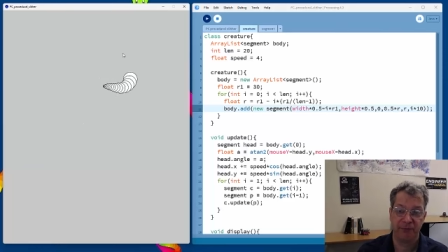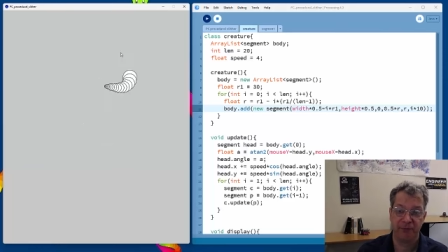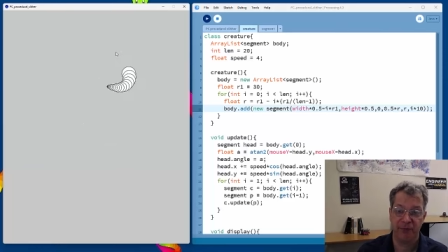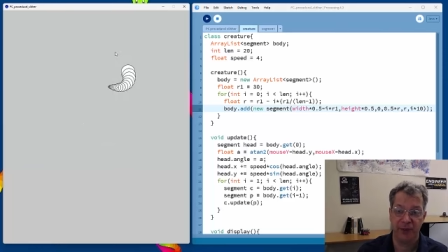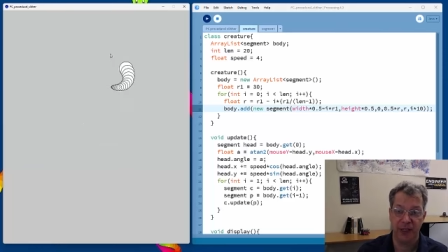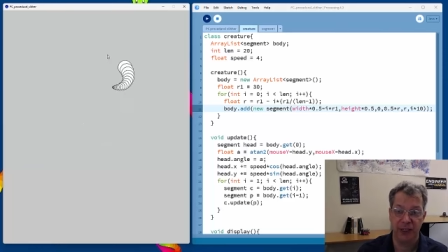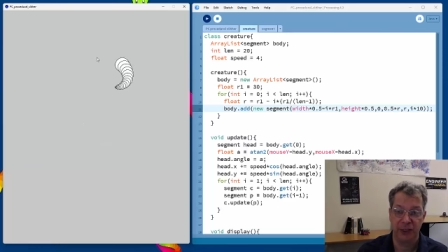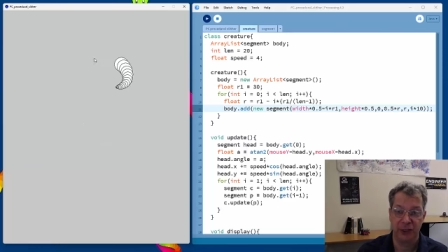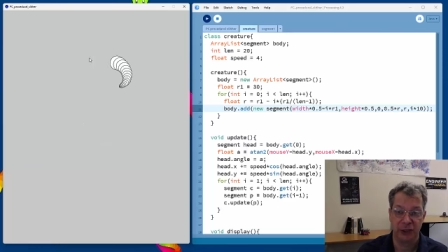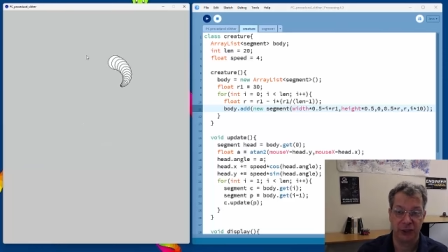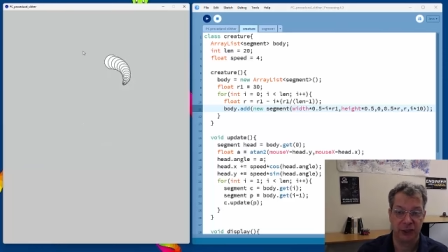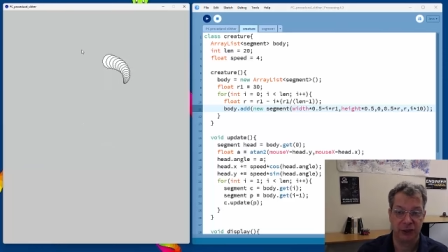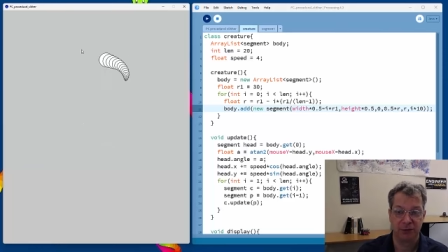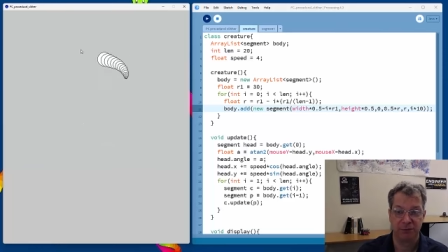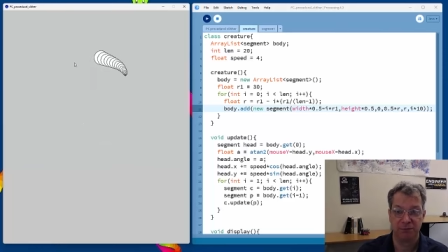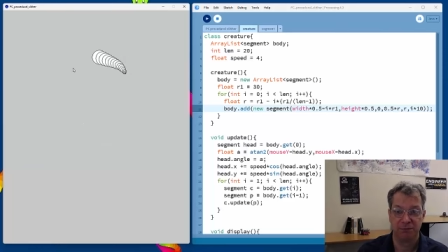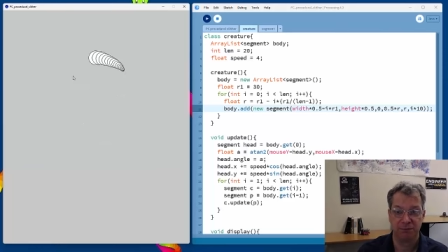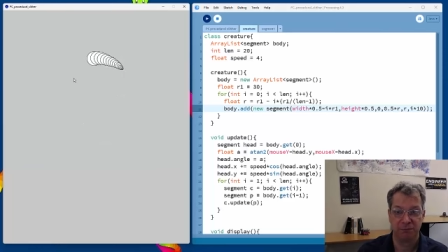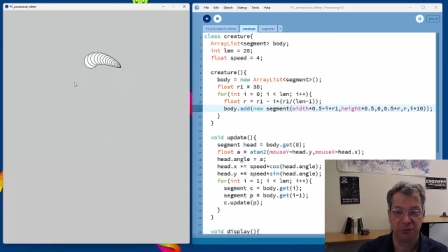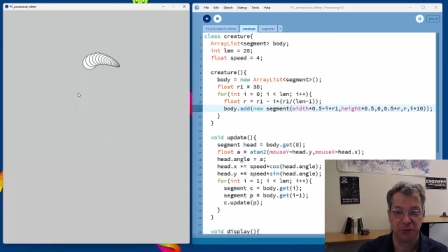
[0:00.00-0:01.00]

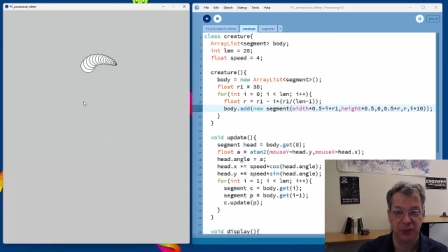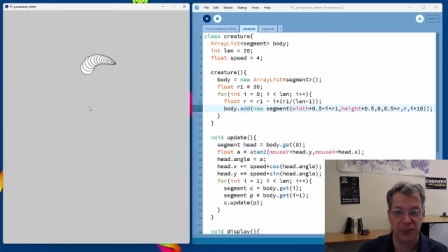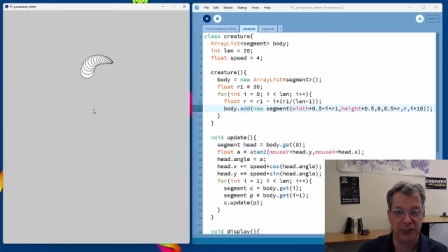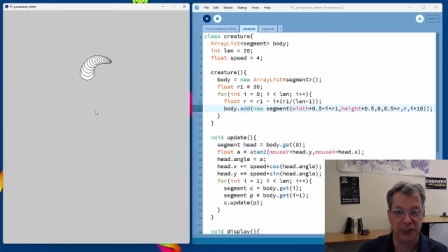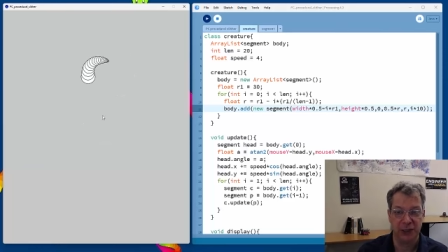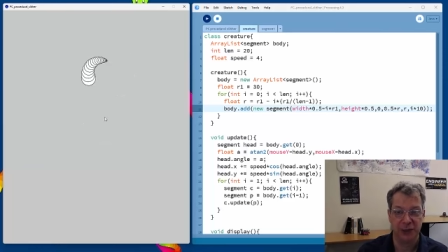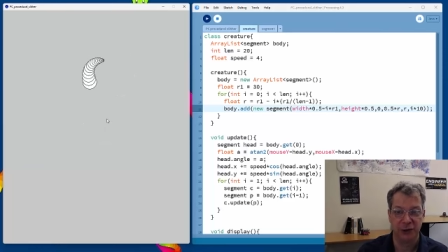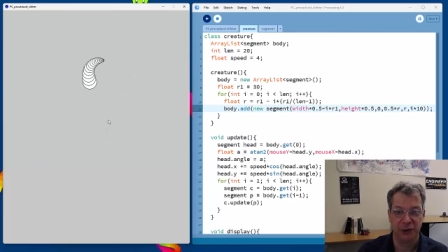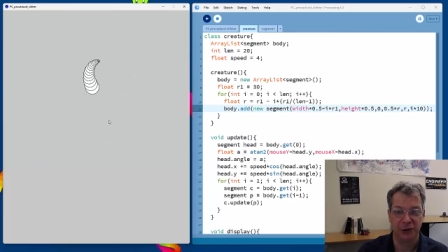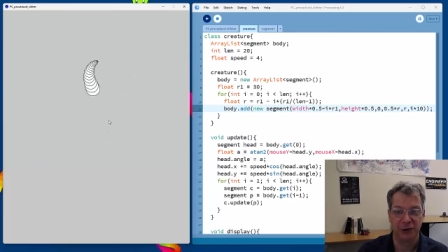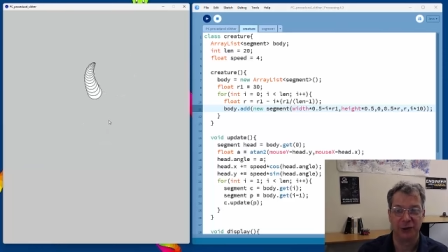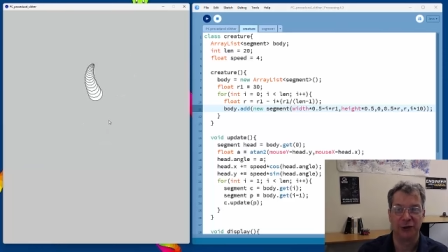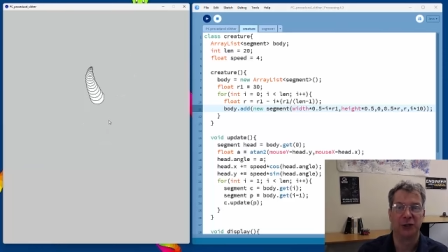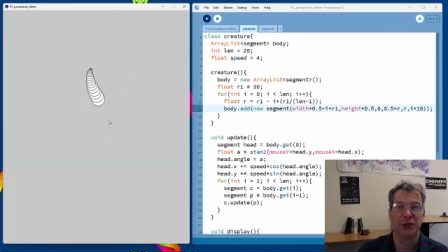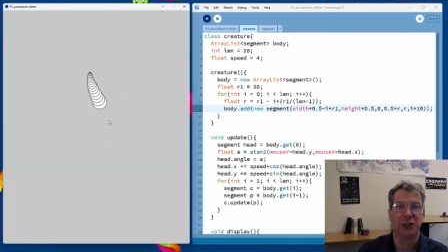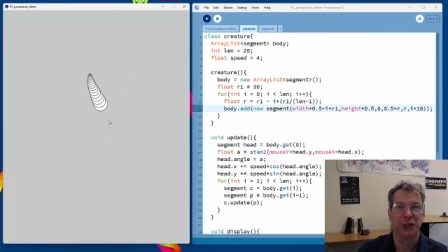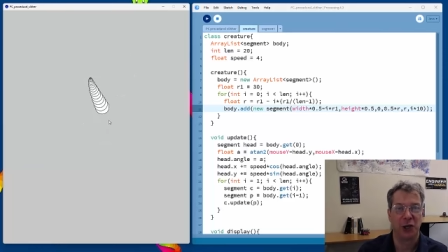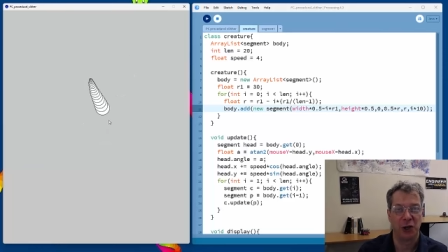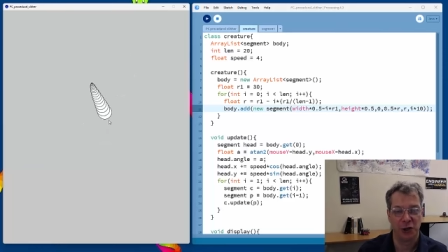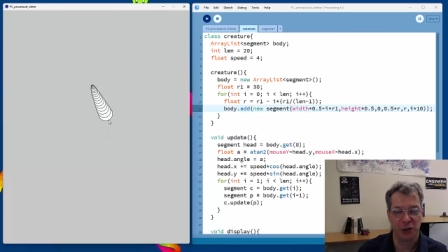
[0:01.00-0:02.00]
fish,
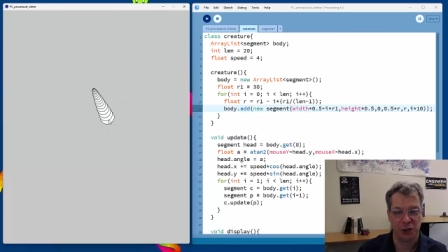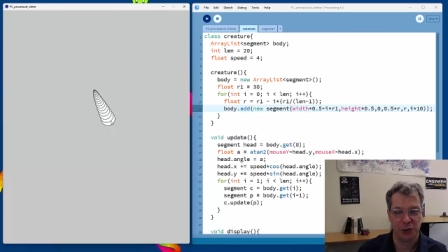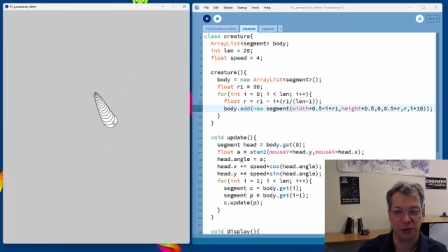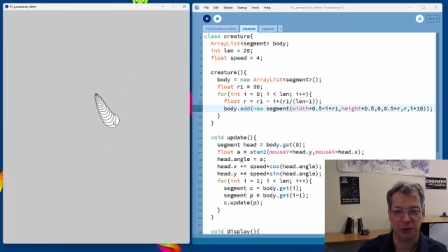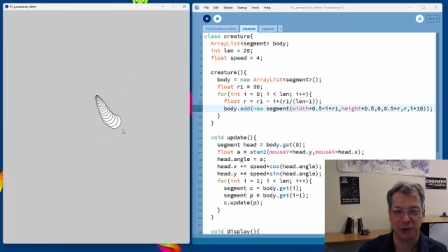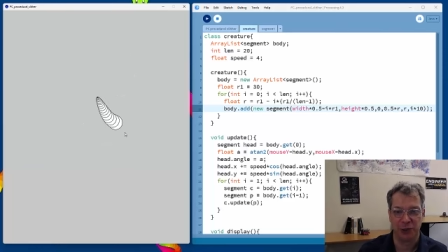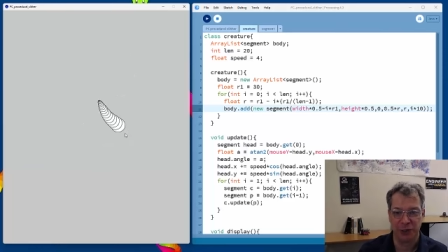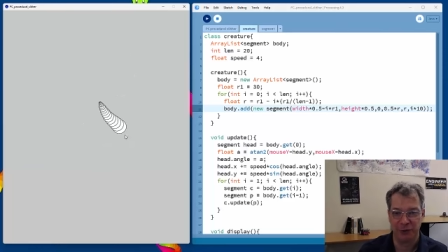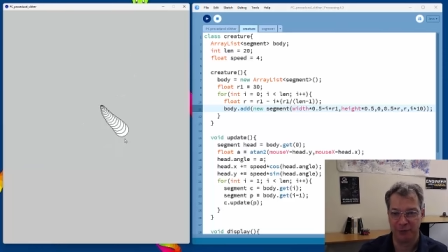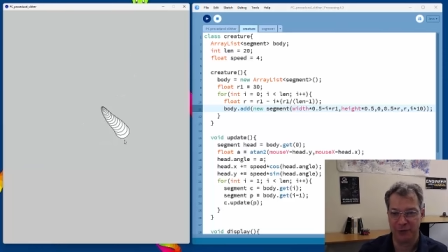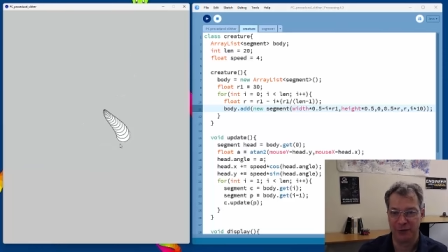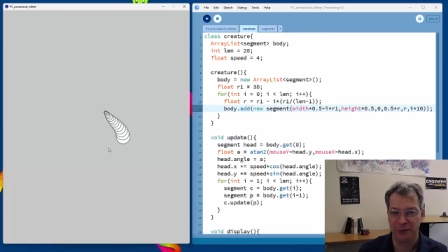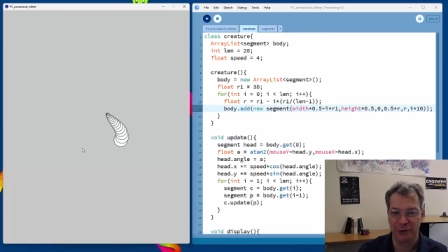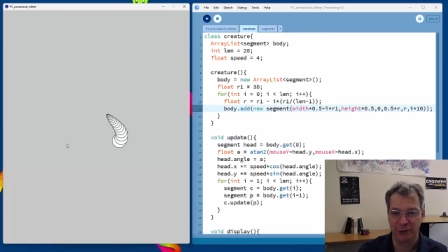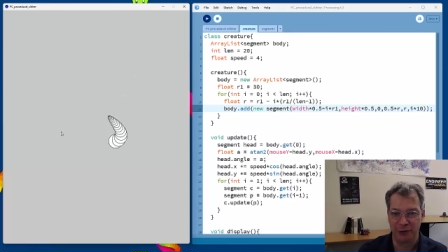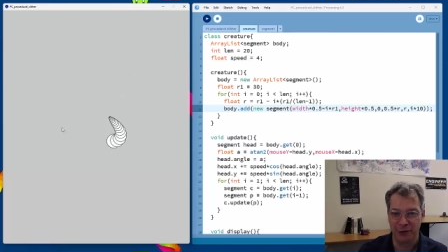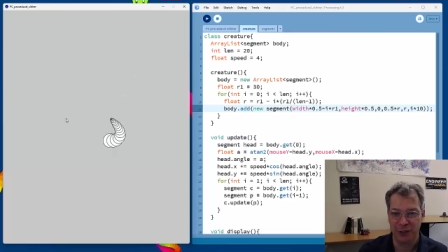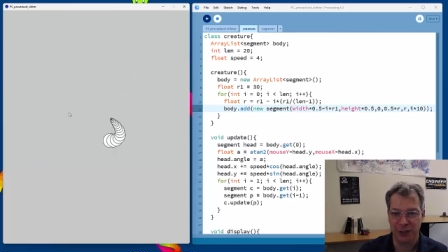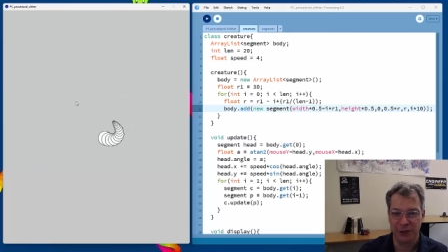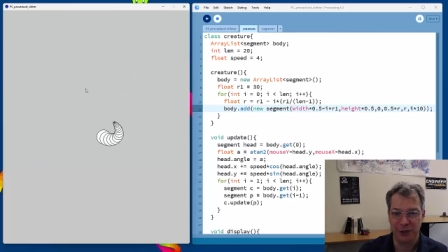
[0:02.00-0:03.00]
lizards, all sorts of
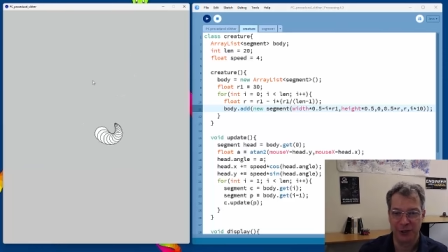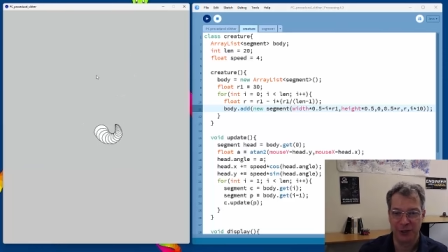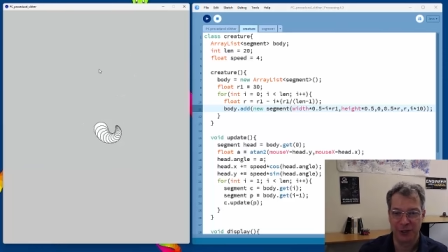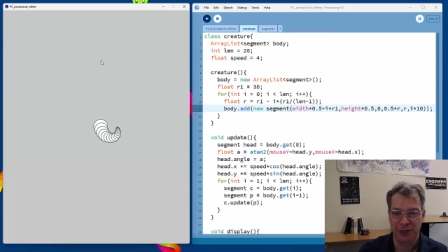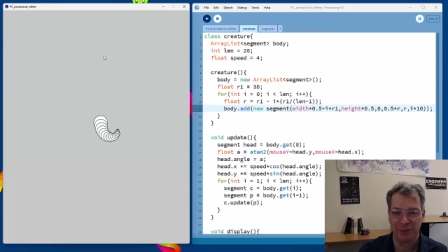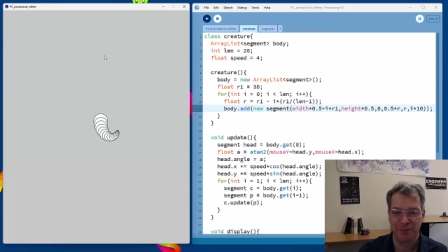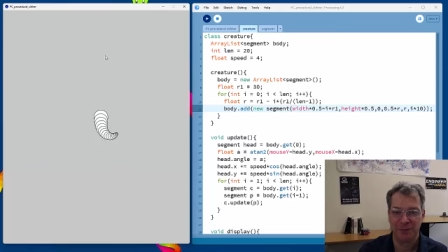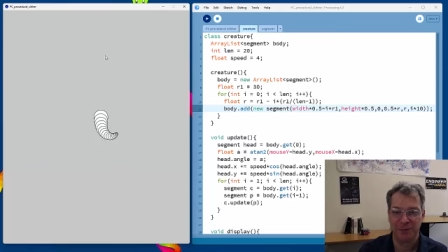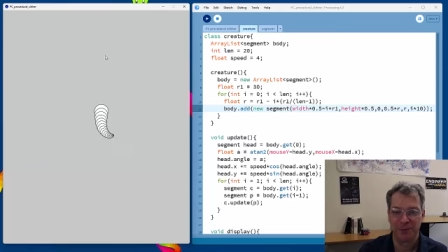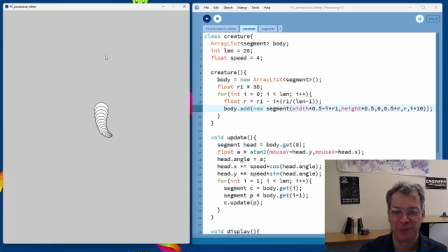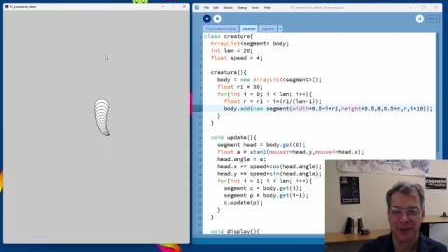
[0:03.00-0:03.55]
different creatures.